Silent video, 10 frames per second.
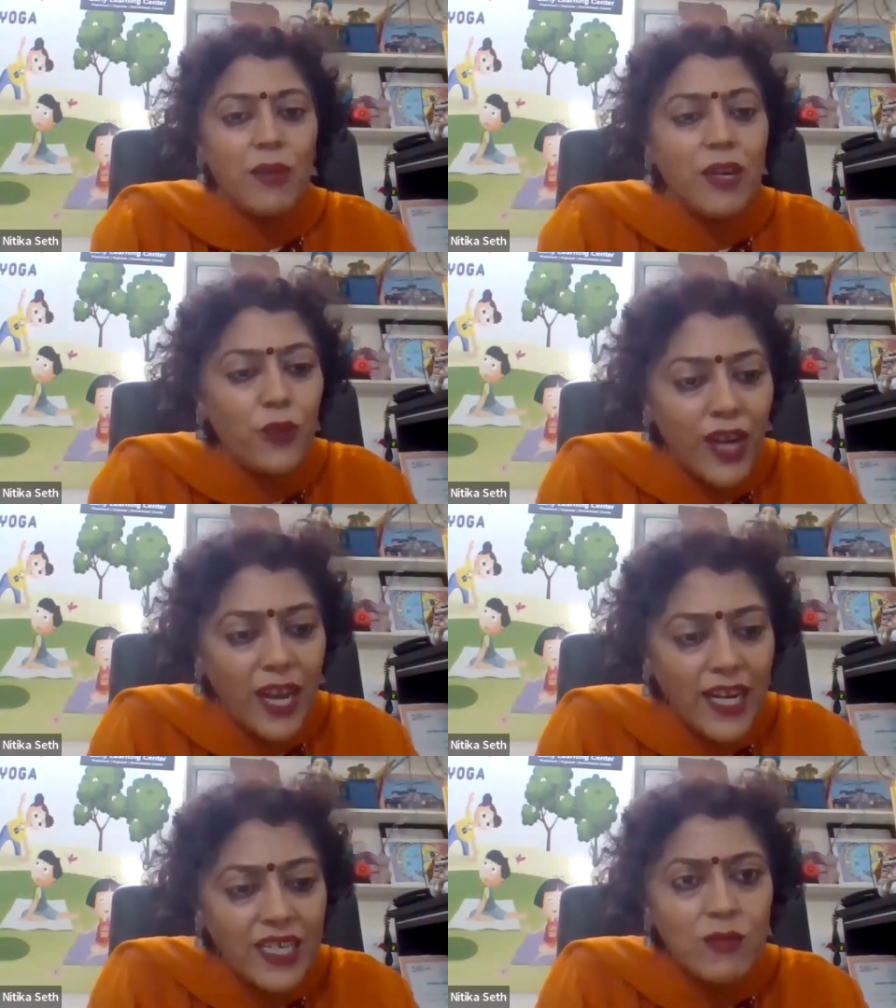But for
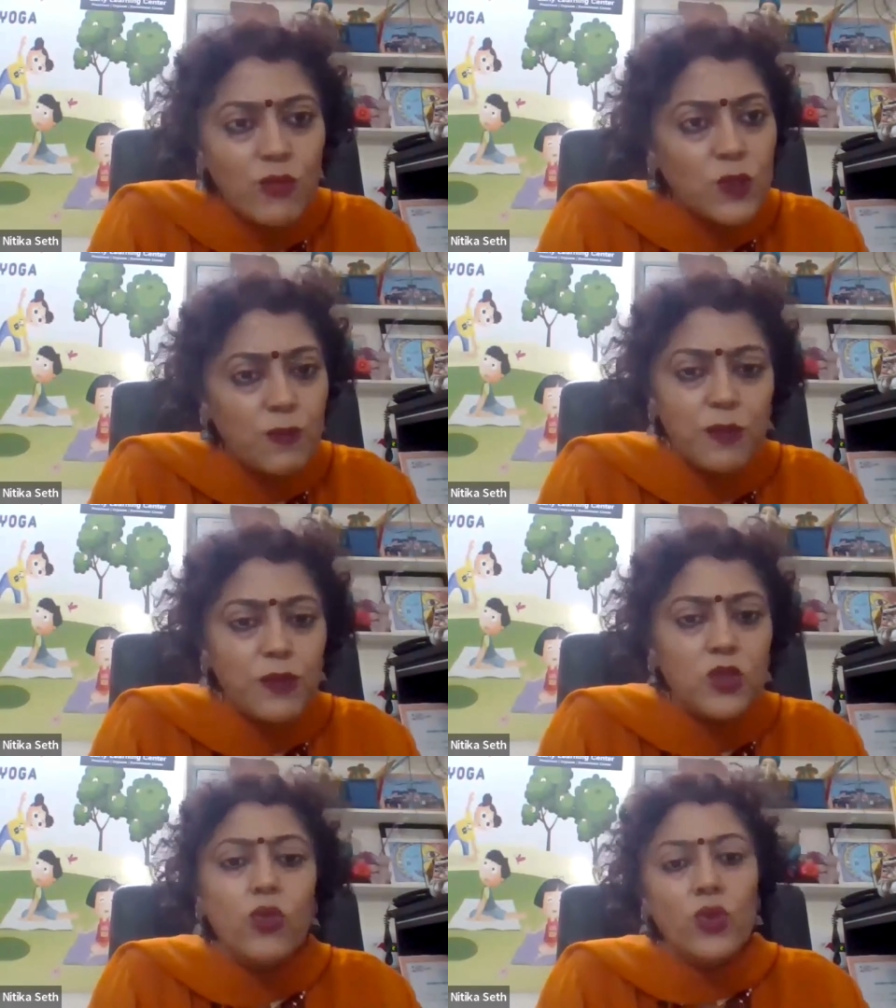writing, most people
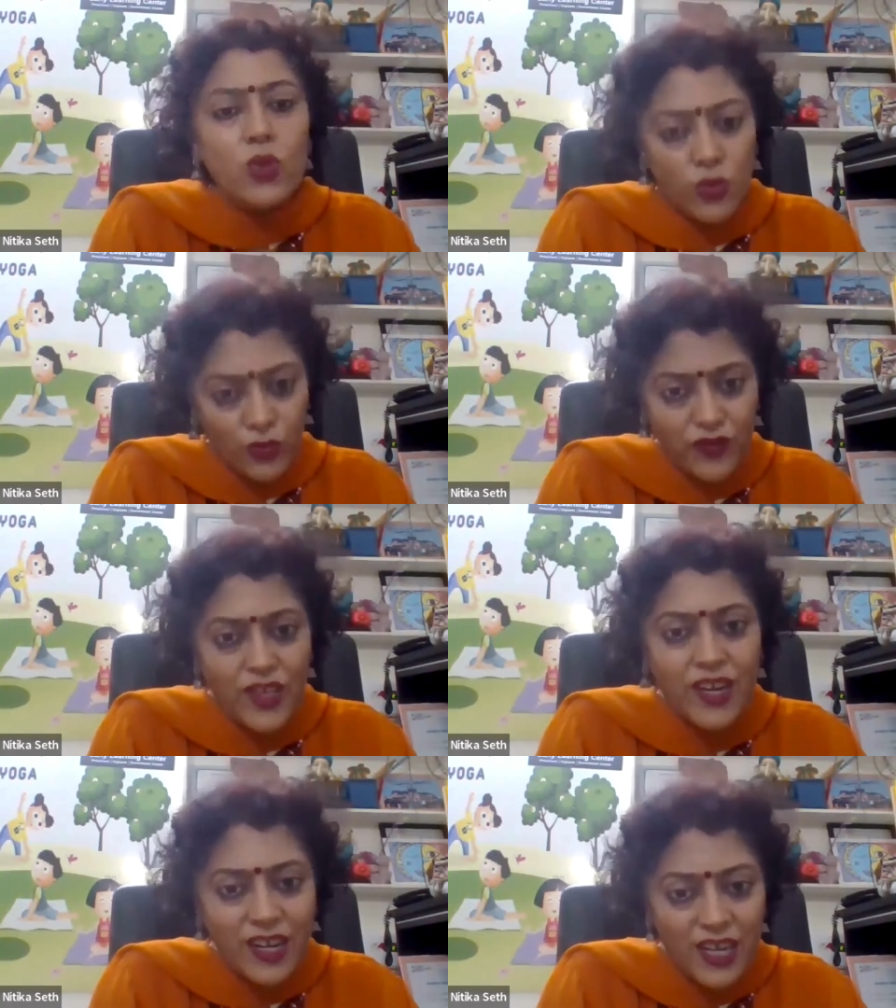don't know if
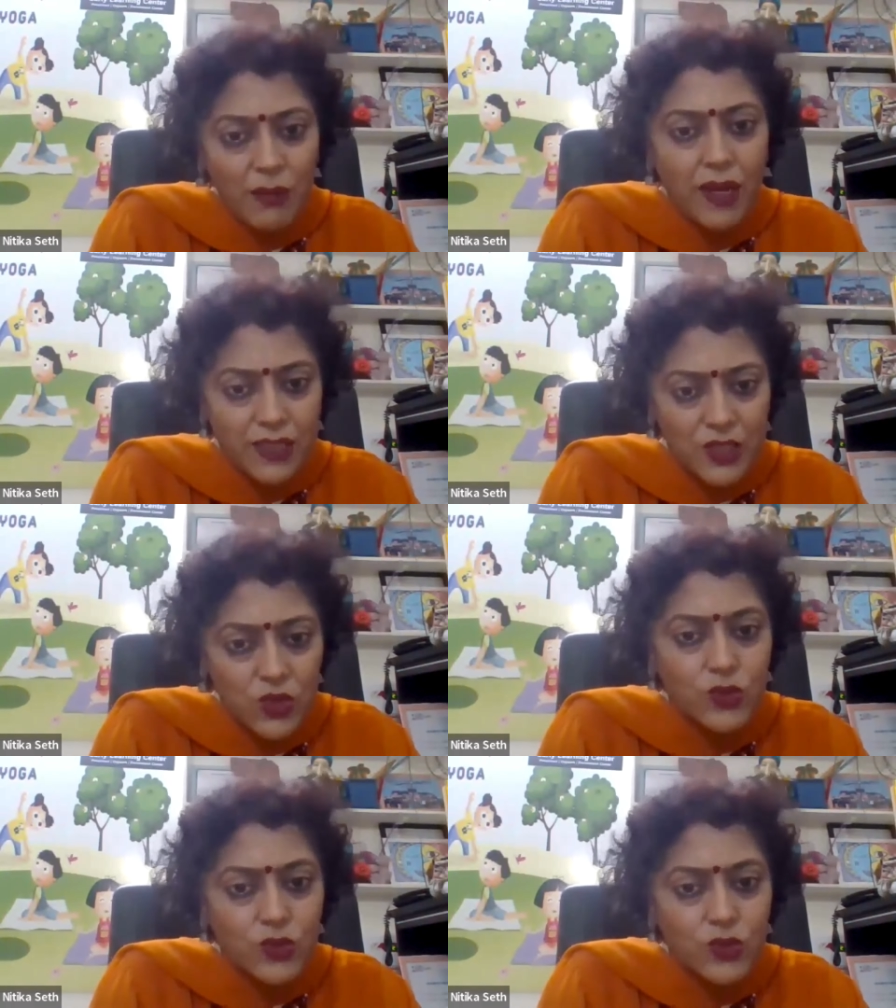there are any milestones.